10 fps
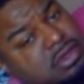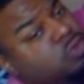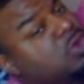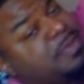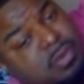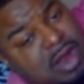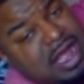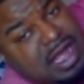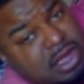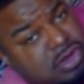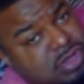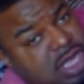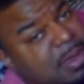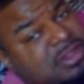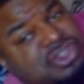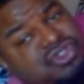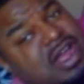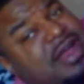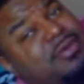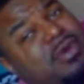Whip around, come off the
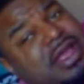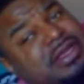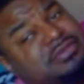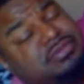driveway,